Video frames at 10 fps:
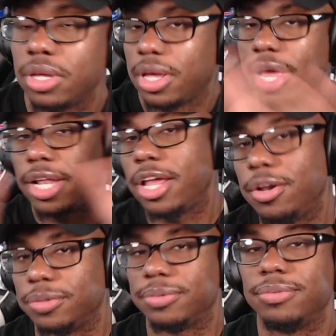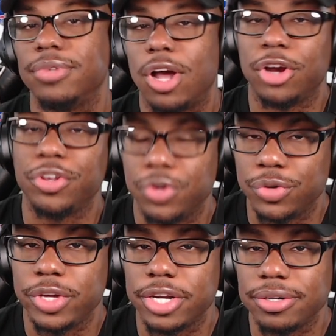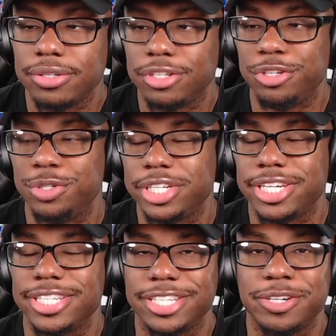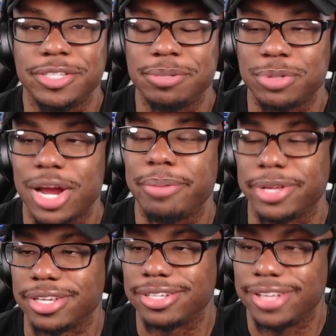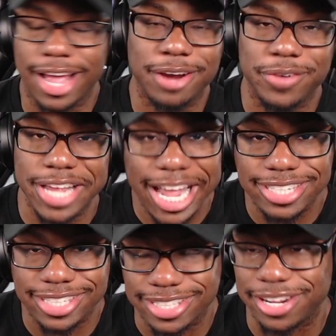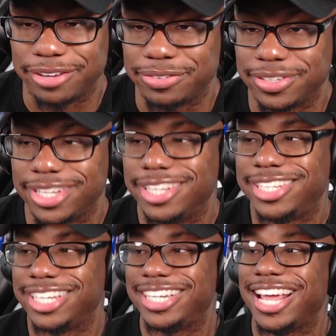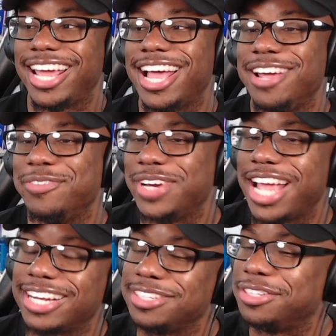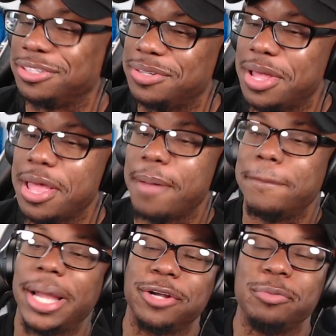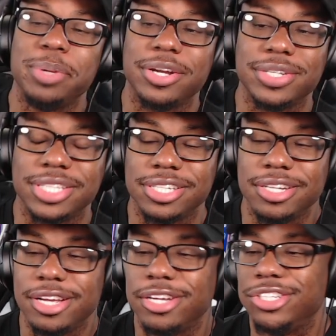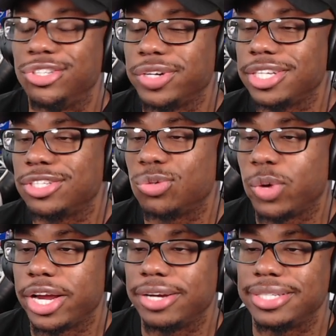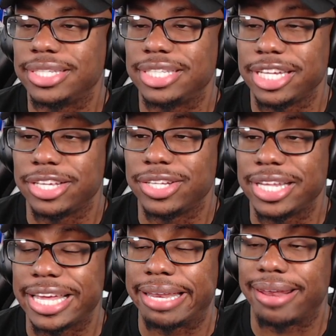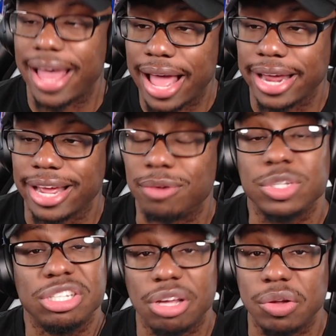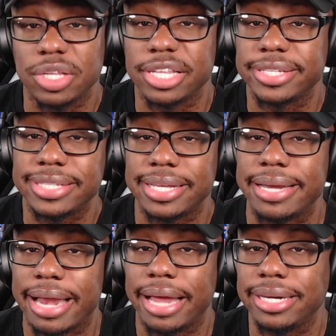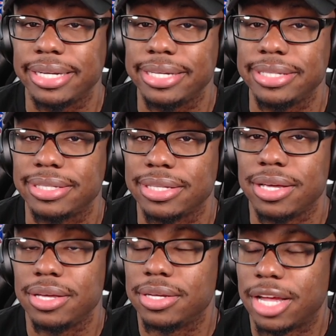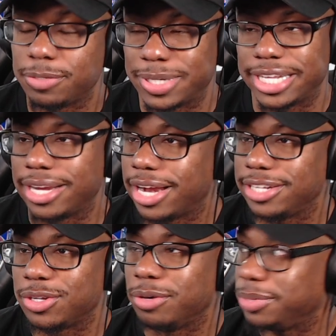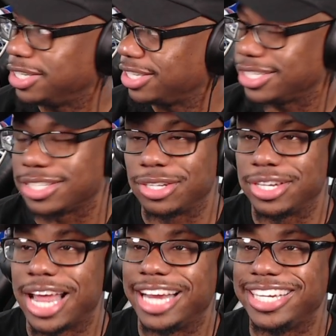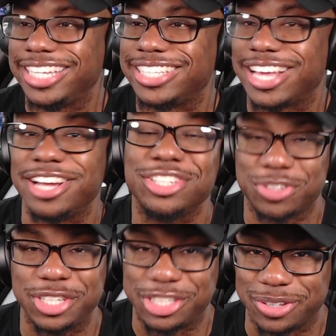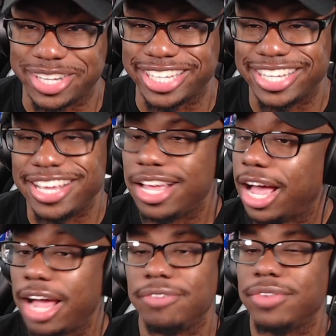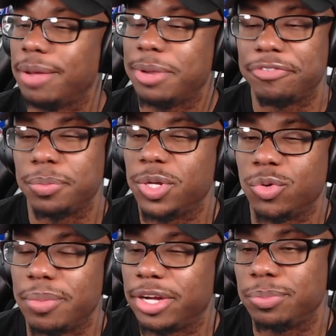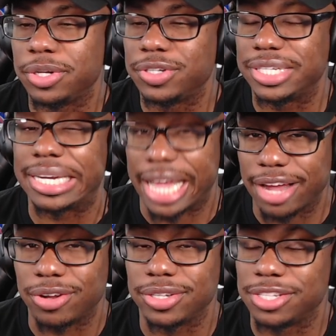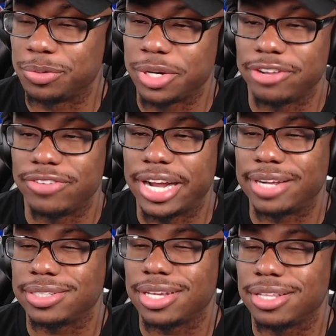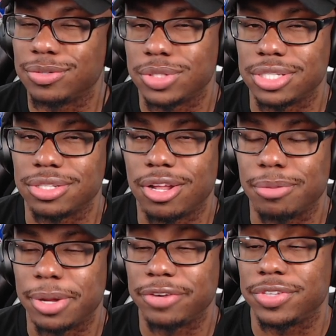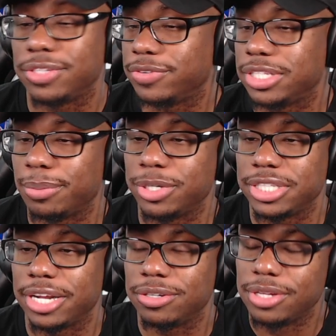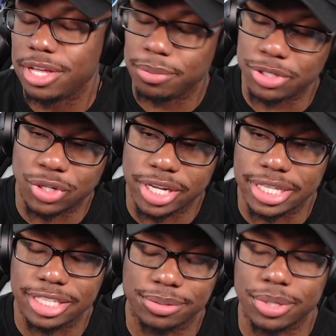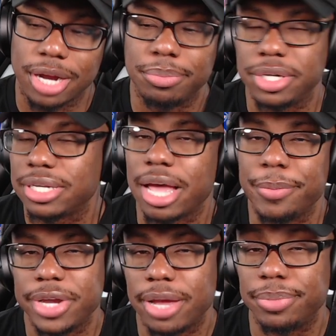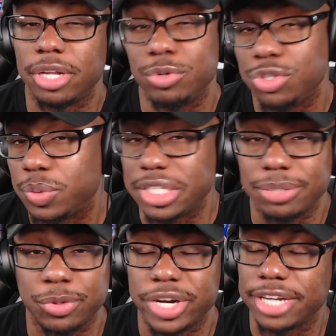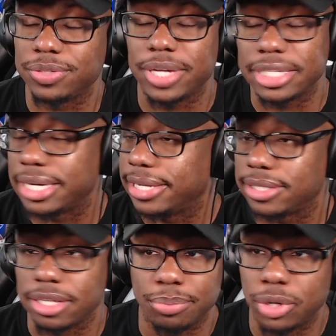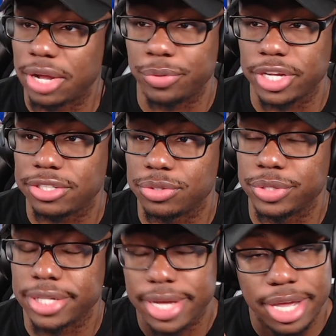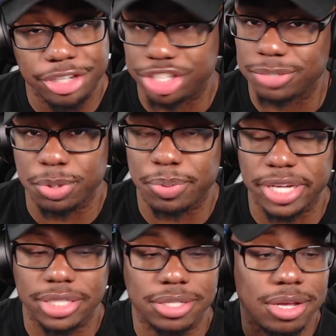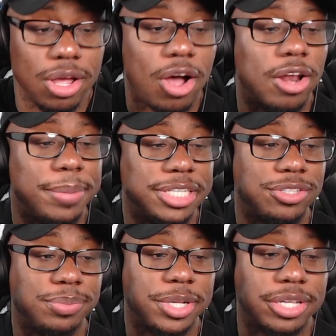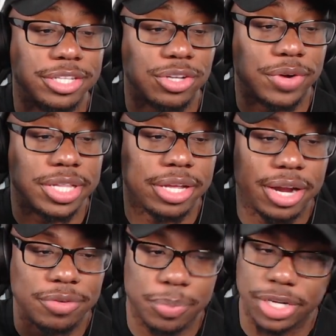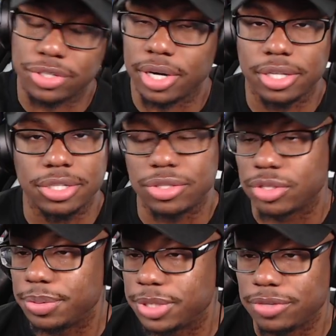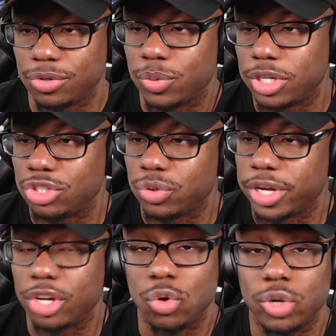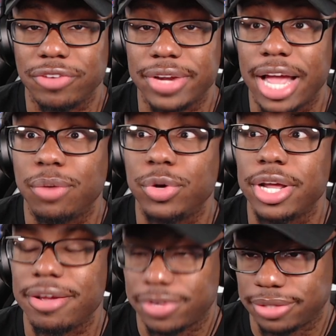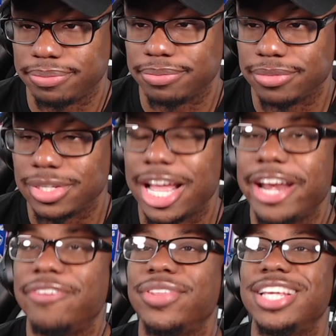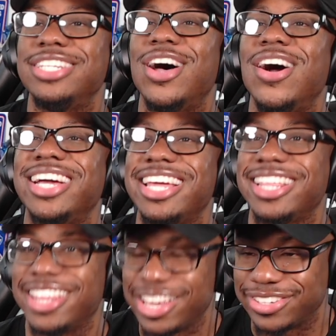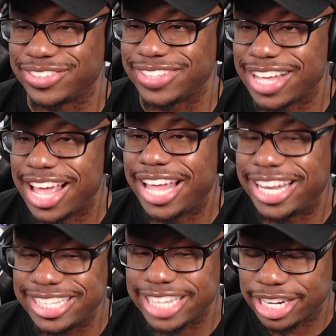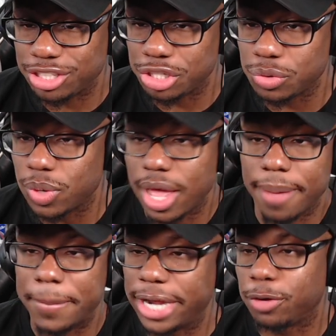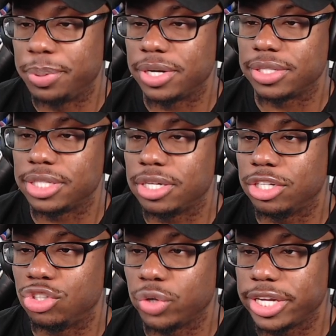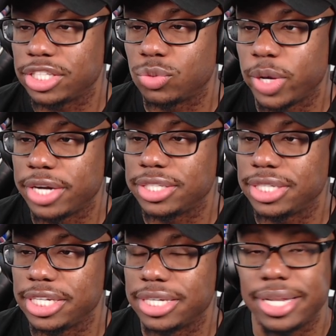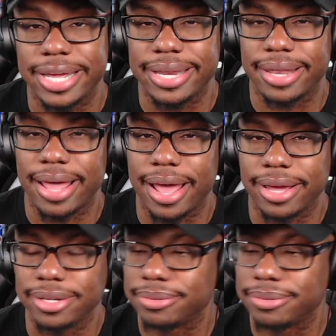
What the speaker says: Hello! Are you new here? You should consider subscribing. I react to stuff. Today I'm reacting to Michael Peterson drink, swear, steal, and lie. I was told that this is a 90s, I was about to say 90s R&B, Jesus, 90s country joint. I'm not familiar with Michael Peterson at all, so we're going to find out together what this is all about. If this is the first time on the channel, be sure to hit that subscribe button, comment down below what you want to see me react to next, and at some point I will get to it. Just be patient. All of my social media links are right there. I have a Patreon in the description if you want to join. Cool. If not, whatever. Enough of the talking, though. Let's get into Michael Peterson, drink, swear, steal, and lie.